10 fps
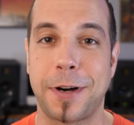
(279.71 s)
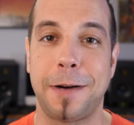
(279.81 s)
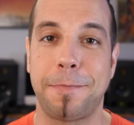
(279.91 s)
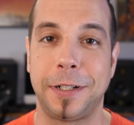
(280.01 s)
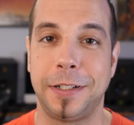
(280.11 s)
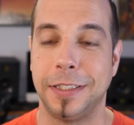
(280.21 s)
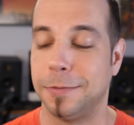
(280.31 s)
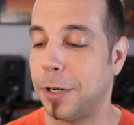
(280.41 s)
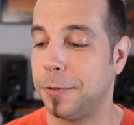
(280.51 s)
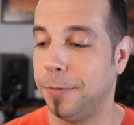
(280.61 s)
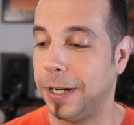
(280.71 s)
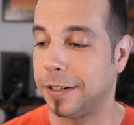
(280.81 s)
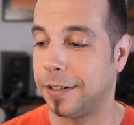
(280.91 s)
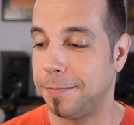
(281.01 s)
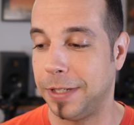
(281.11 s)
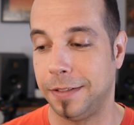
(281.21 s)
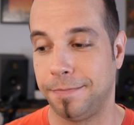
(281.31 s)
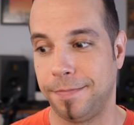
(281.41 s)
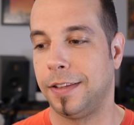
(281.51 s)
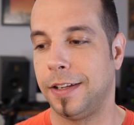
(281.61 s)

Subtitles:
popper and a bone breaker, I mean,